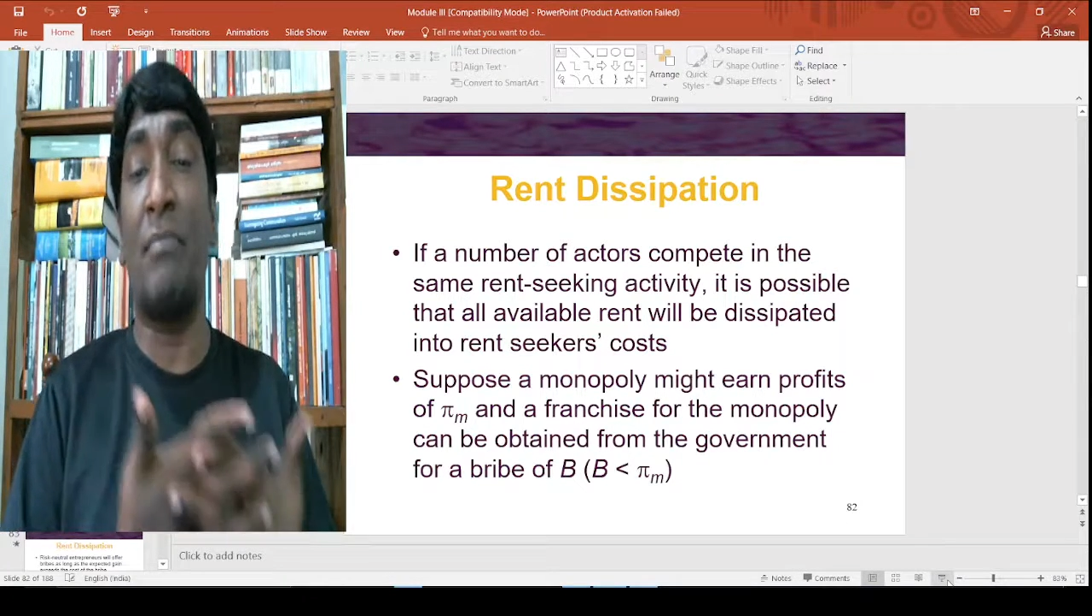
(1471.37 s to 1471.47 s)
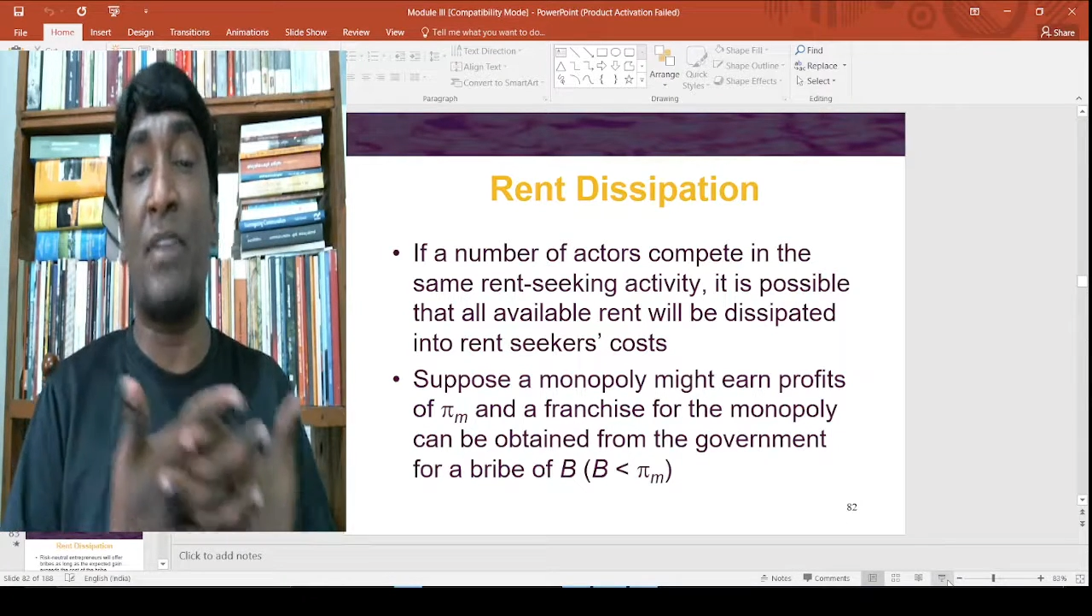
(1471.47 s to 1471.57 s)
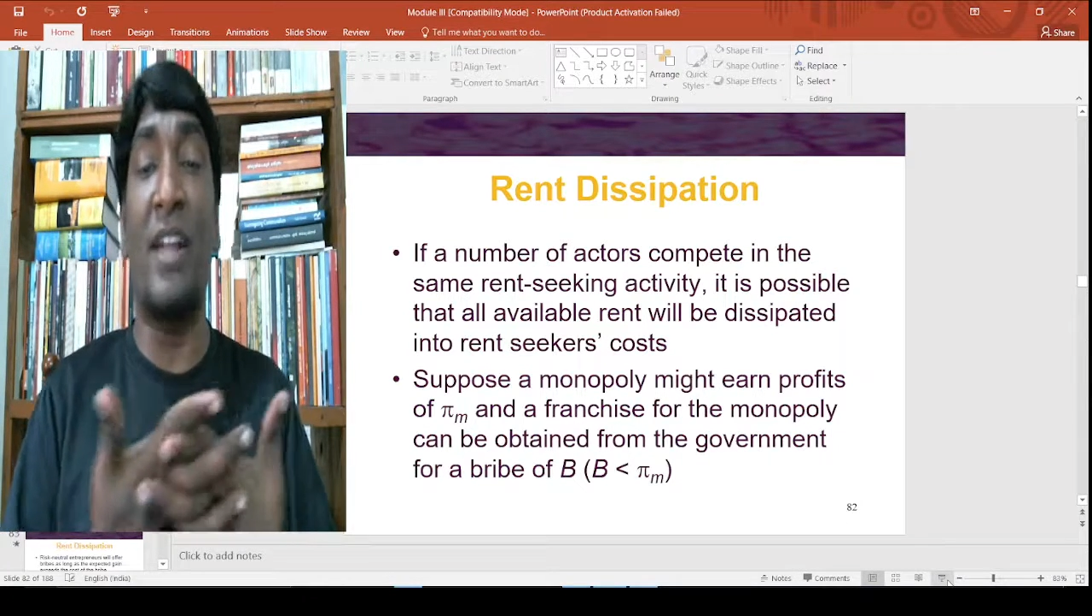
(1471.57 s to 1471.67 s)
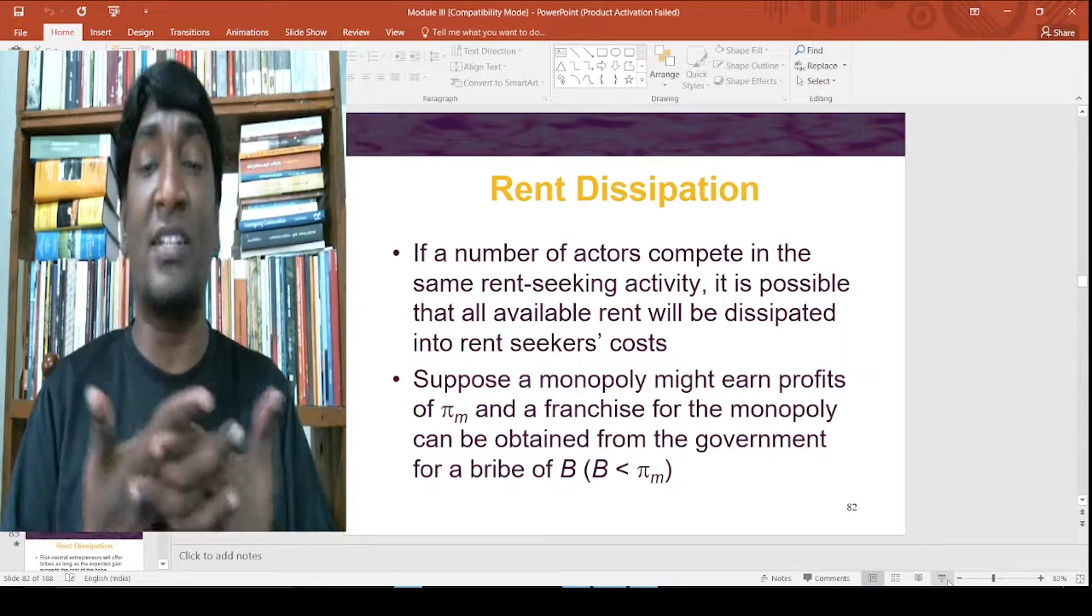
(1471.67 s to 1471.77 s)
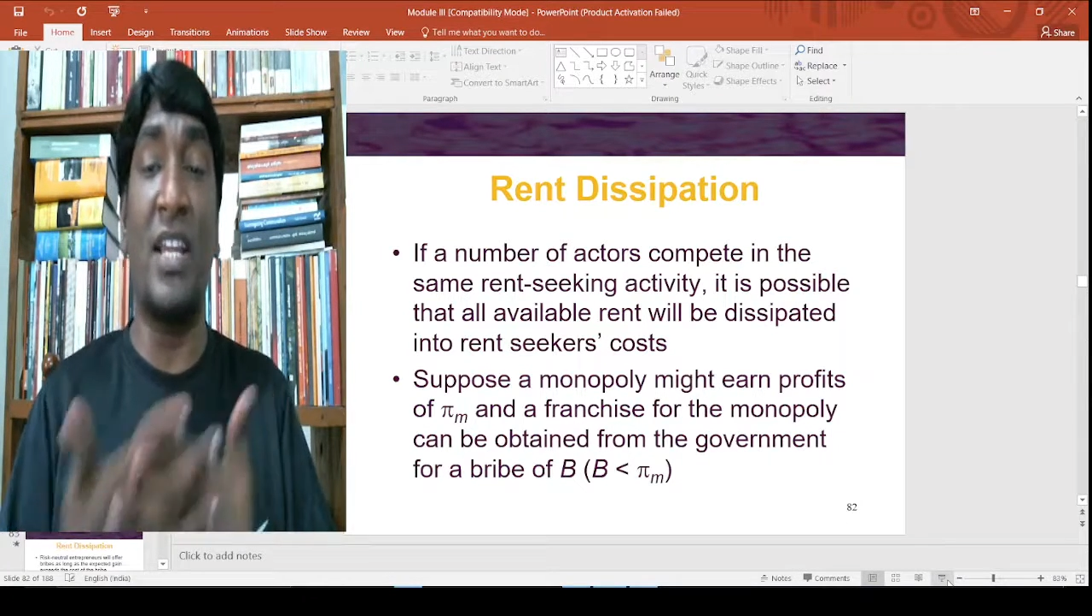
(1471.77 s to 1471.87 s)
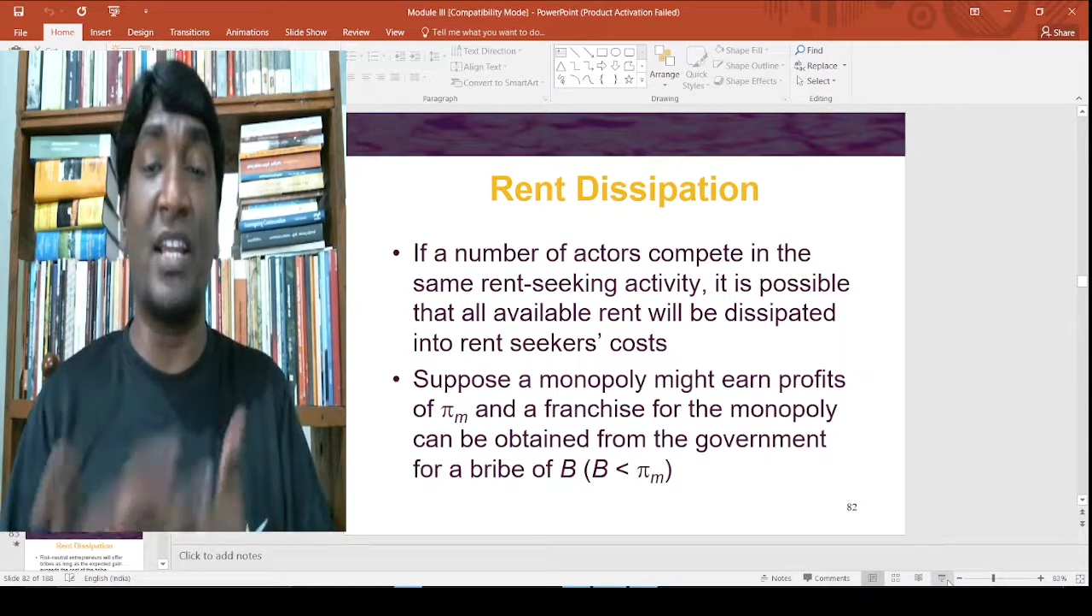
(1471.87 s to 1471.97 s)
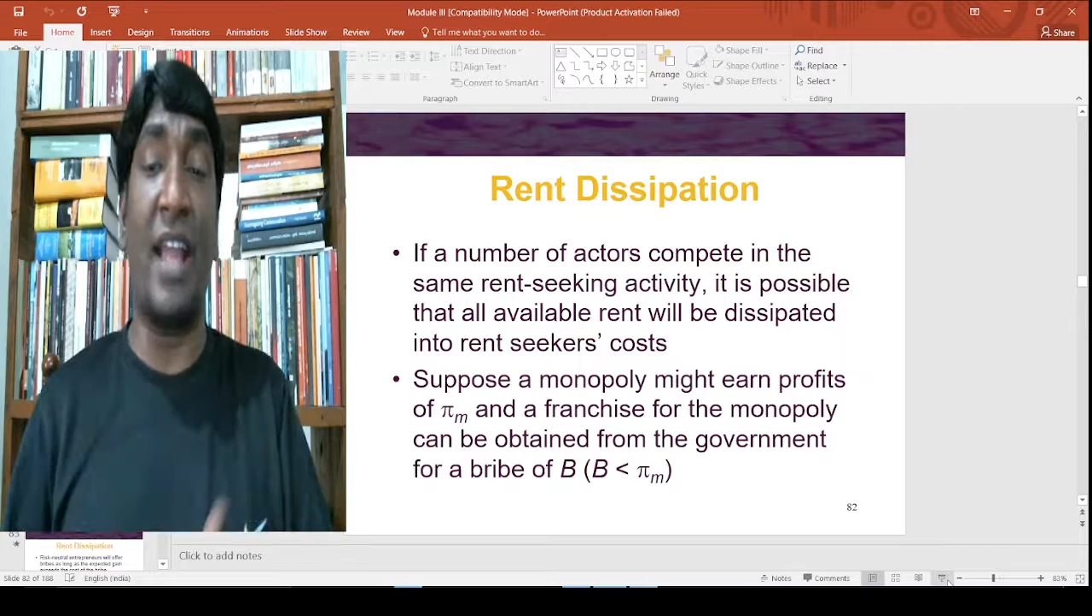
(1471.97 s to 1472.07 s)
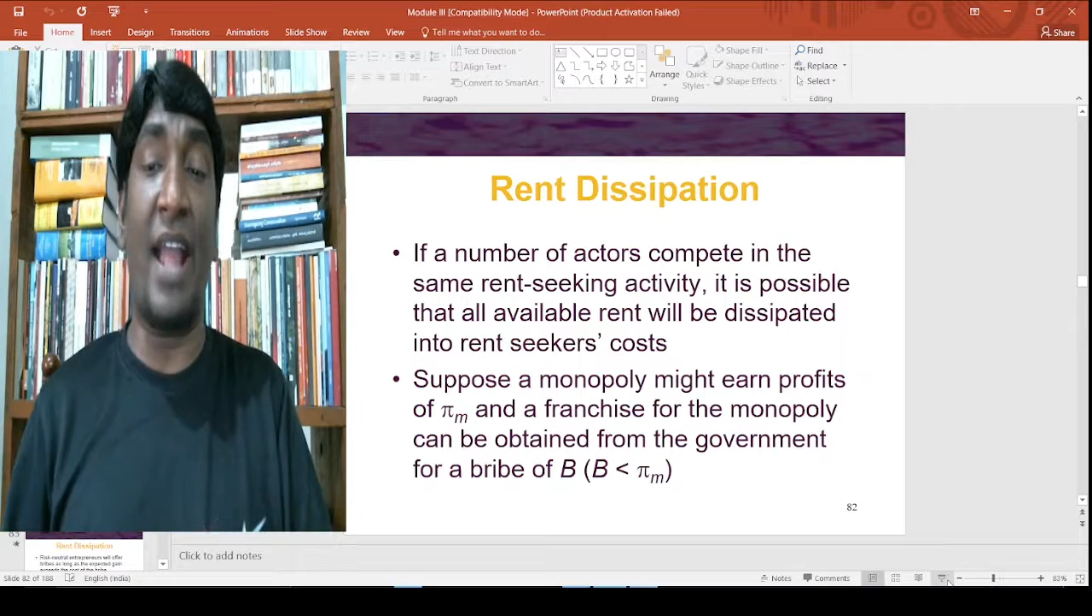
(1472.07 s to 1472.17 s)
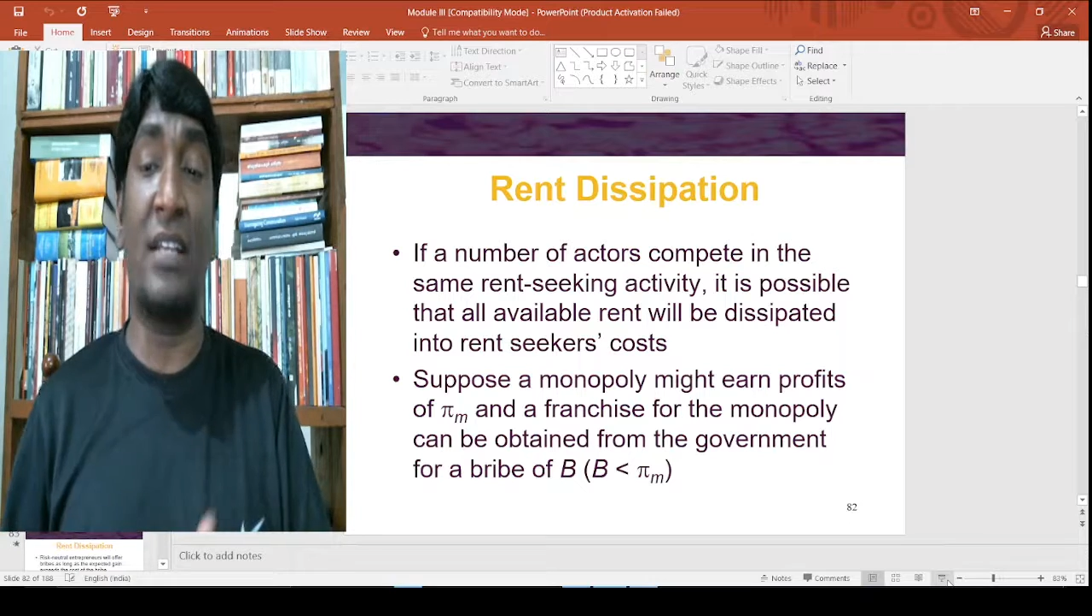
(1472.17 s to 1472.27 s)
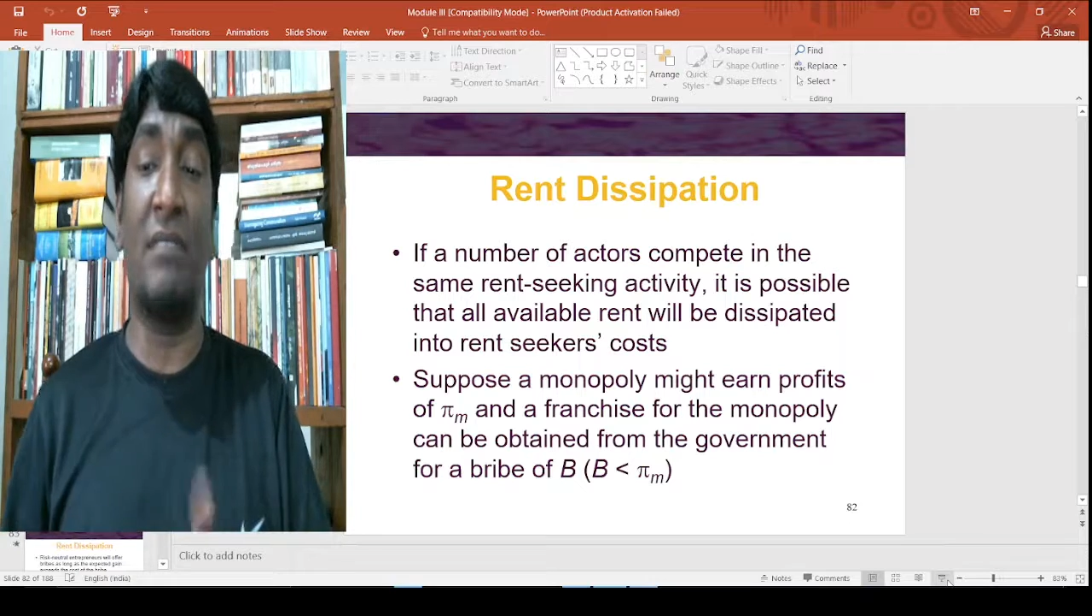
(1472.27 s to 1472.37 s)
rent-seeking
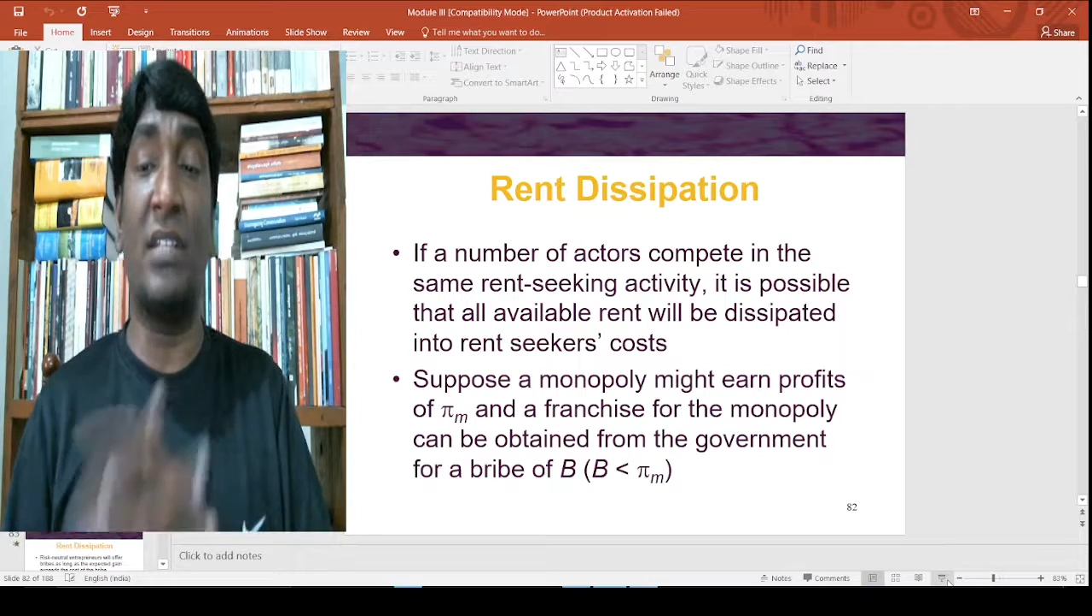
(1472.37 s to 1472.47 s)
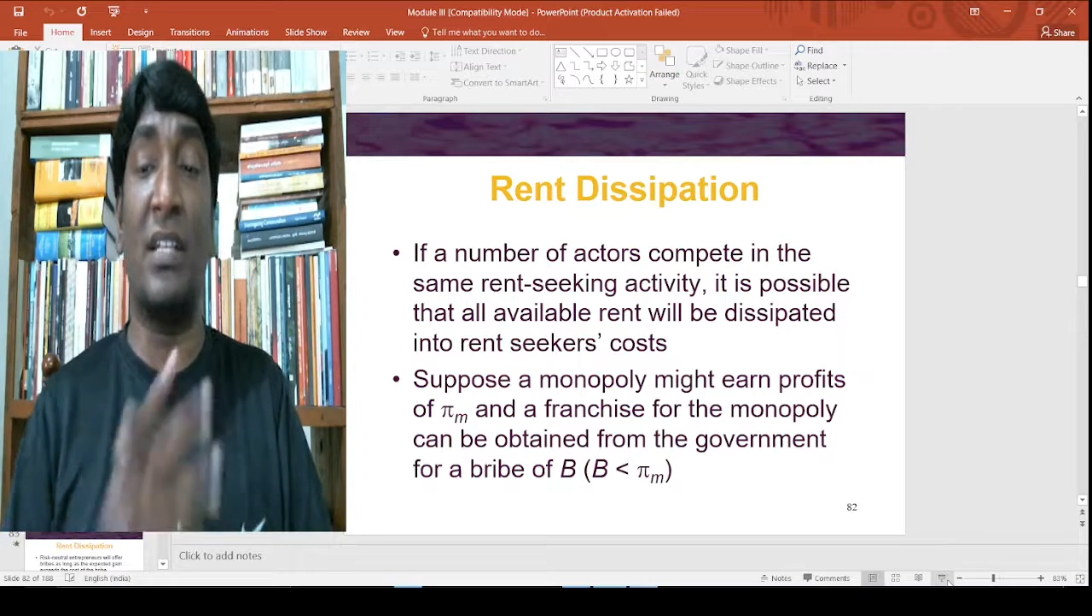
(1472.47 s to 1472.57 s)
activity,